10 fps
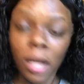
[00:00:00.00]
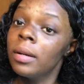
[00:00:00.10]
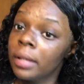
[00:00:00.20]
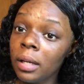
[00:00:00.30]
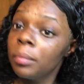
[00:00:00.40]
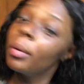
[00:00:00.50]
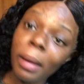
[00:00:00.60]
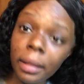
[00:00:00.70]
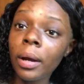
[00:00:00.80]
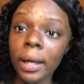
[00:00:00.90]
yeah, we're about
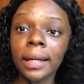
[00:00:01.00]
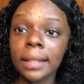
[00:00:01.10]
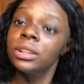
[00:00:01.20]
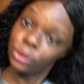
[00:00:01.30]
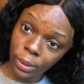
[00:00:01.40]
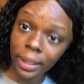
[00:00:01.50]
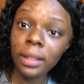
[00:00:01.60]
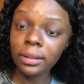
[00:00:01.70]
to go ahead and get started.